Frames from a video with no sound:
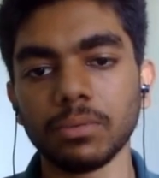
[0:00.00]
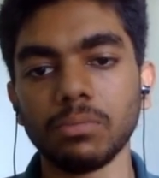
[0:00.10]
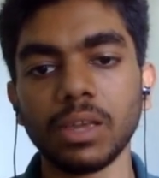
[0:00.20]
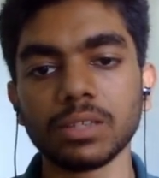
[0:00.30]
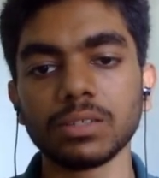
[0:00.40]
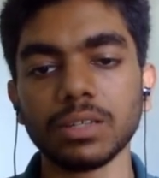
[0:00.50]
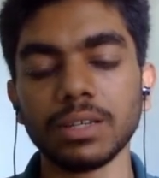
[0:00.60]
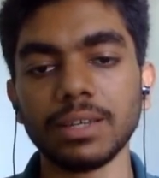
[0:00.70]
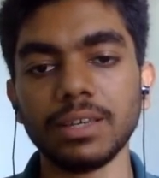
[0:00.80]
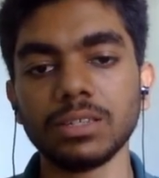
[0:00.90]
makes
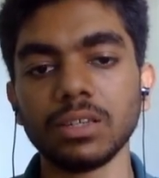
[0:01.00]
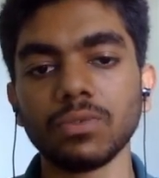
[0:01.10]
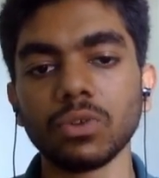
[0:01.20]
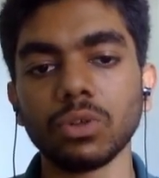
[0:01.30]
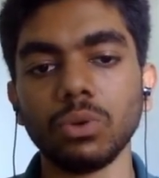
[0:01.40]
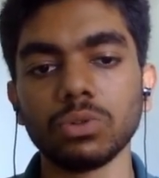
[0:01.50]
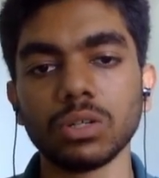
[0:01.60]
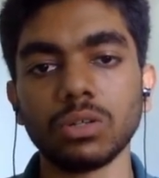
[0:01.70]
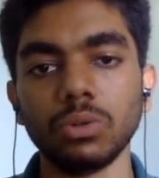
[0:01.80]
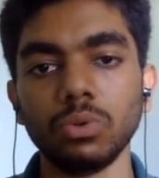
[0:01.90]
it easier for the user
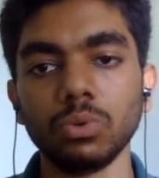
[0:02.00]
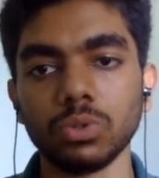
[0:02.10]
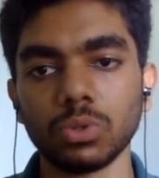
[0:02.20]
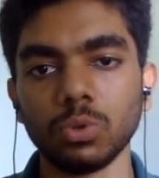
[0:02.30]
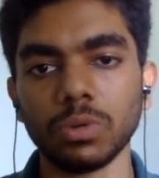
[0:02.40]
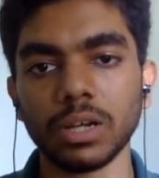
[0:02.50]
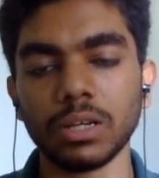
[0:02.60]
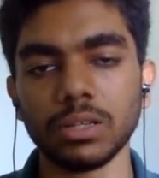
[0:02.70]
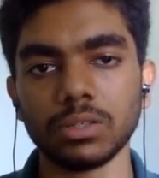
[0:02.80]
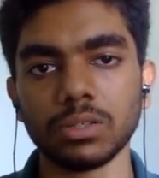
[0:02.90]
to use
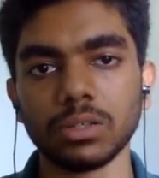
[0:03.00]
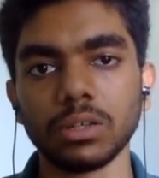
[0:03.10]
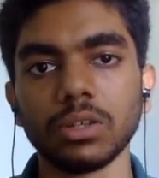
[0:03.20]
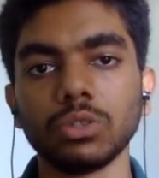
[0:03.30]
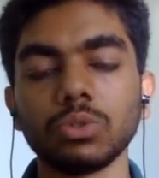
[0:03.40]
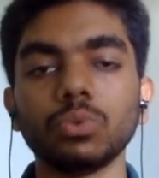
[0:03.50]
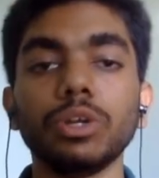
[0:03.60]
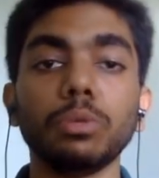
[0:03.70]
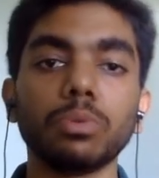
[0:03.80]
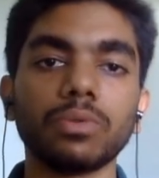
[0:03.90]
Kubernetes through
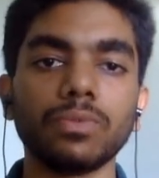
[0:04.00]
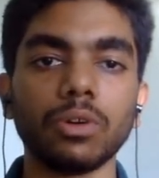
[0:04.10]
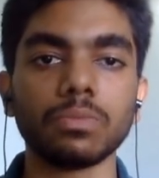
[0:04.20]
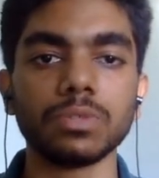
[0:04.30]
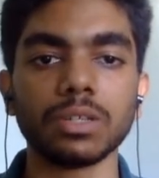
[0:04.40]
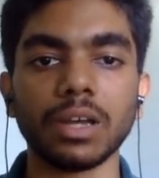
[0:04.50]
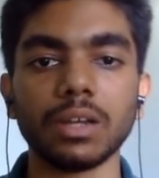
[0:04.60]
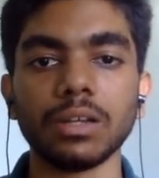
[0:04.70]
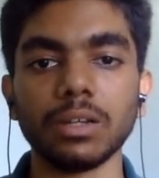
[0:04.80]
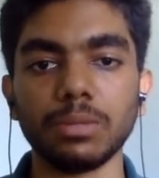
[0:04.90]
input forms
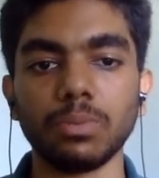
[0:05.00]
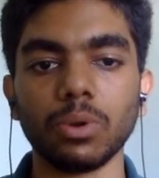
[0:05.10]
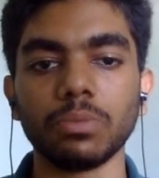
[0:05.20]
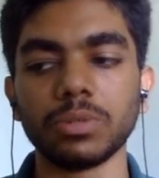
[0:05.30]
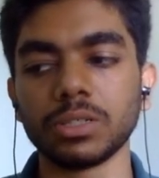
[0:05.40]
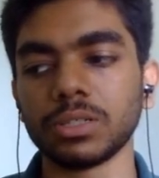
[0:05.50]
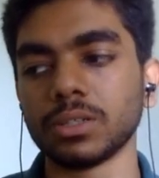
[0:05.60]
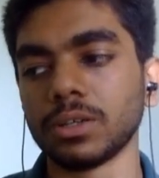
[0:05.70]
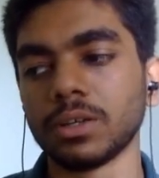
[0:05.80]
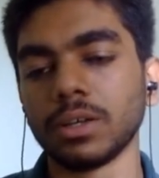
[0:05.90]
and deployments
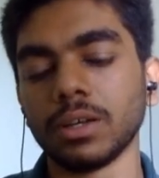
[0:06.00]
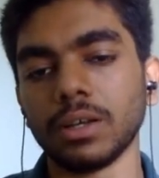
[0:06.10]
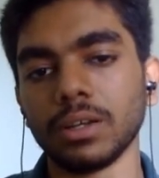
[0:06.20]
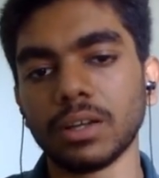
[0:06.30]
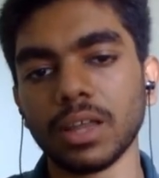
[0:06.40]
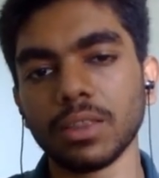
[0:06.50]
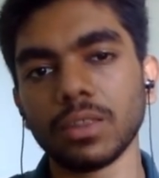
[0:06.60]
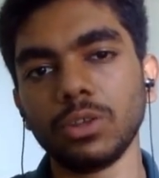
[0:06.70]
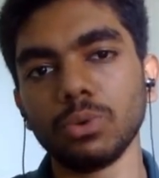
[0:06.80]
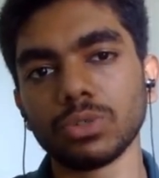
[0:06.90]
rather
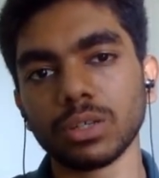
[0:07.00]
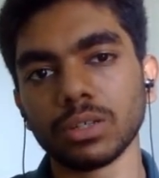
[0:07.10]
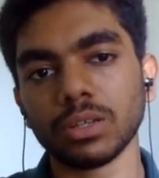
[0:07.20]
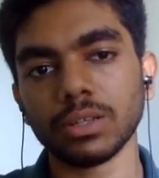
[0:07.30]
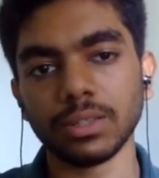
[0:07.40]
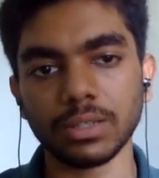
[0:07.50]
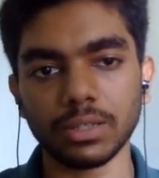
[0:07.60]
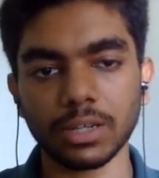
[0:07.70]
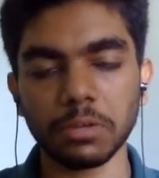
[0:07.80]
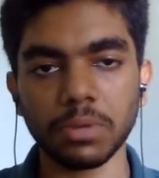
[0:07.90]
than using
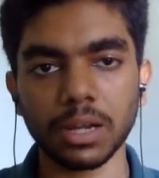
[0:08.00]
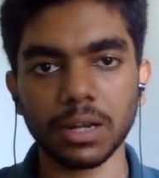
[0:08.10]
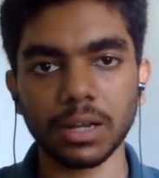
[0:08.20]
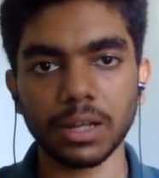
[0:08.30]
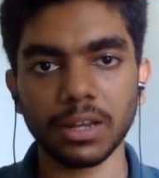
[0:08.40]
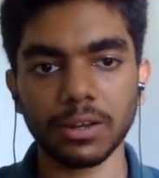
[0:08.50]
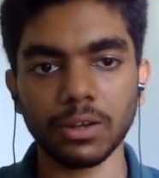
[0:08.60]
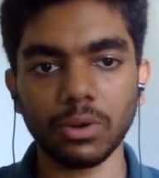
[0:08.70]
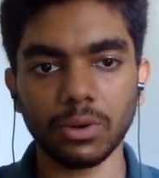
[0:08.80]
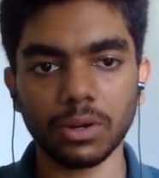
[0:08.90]
the command line
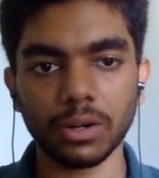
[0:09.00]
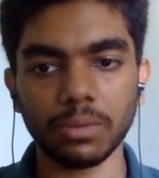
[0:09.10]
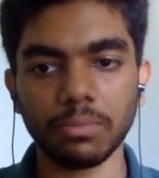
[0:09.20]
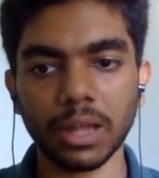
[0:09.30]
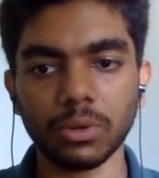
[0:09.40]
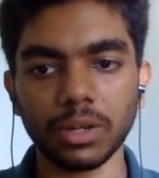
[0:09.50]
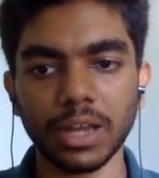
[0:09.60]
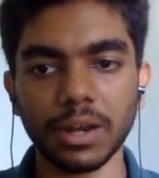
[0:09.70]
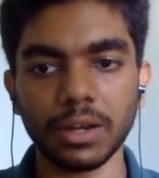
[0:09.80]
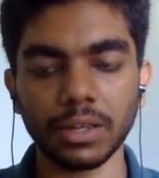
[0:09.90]
or manually
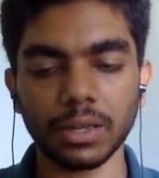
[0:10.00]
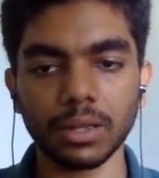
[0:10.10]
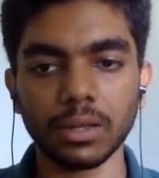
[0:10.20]
editing